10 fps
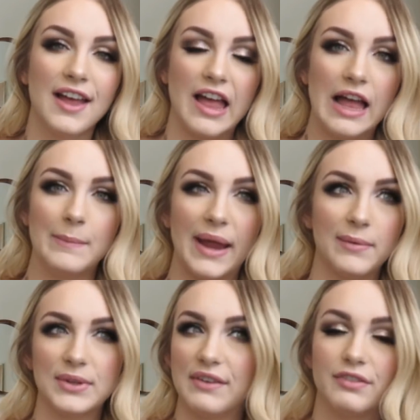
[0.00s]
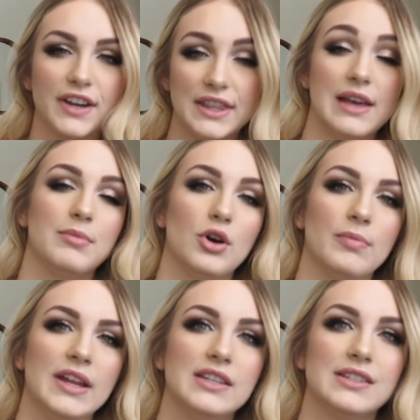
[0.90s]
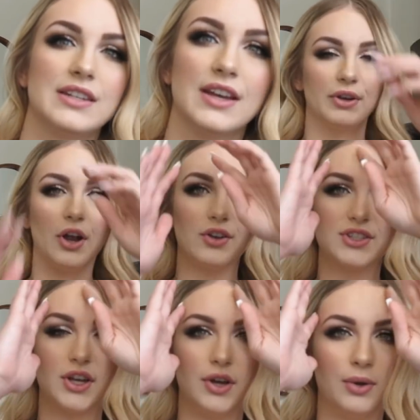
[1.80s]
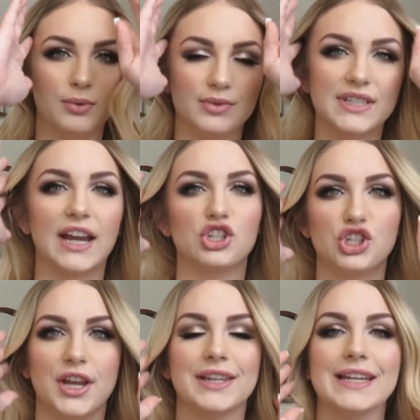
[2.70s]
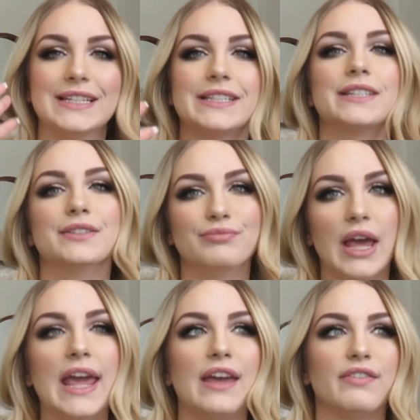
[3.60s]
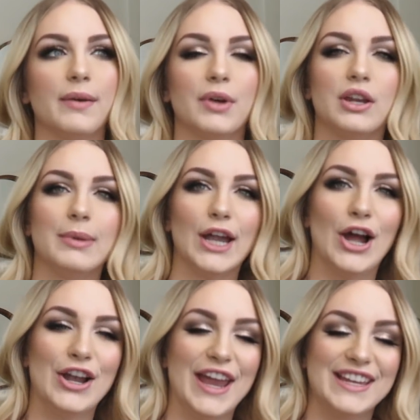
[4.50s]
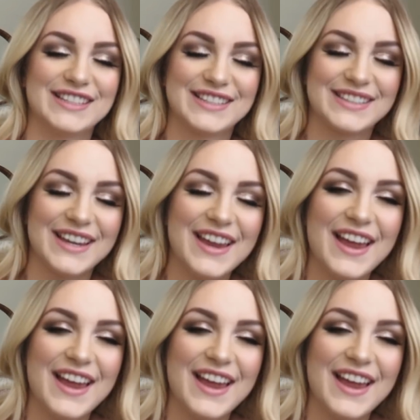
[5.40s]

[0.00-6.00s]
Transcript: I will never forget that moment. You're also scared shitless, if I'm gonna be honest.